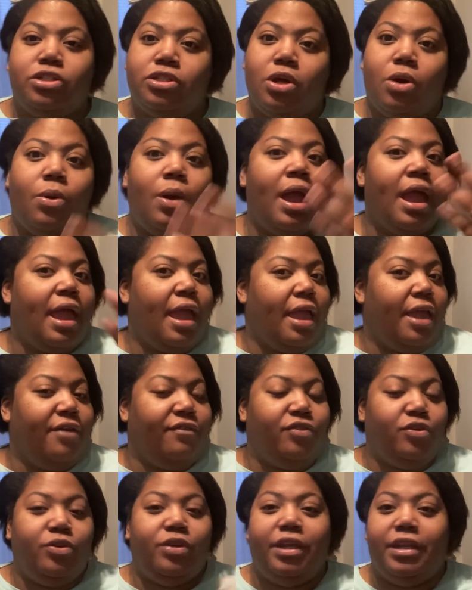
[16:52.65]
So
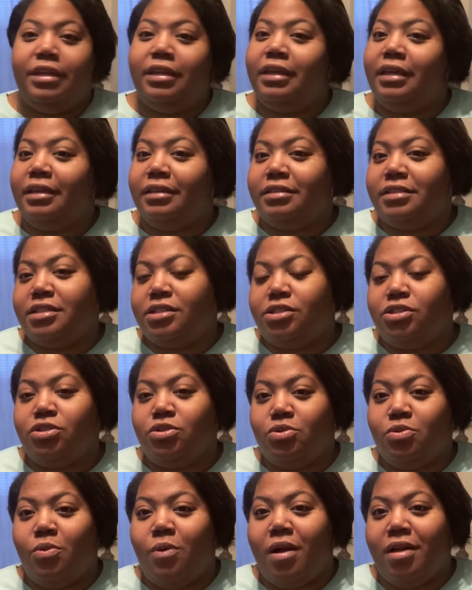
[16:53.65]
if you didn't get to
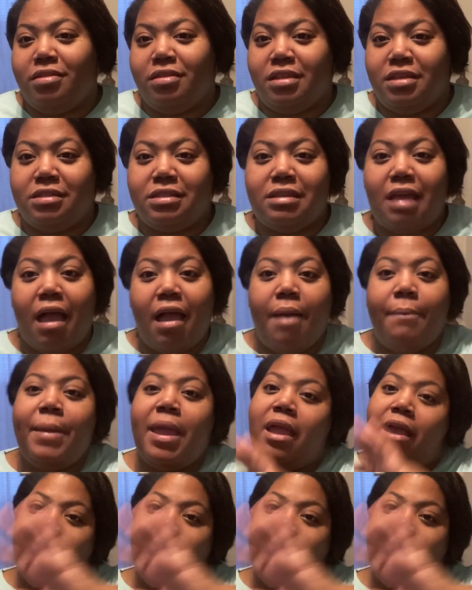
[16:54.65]
do one this time,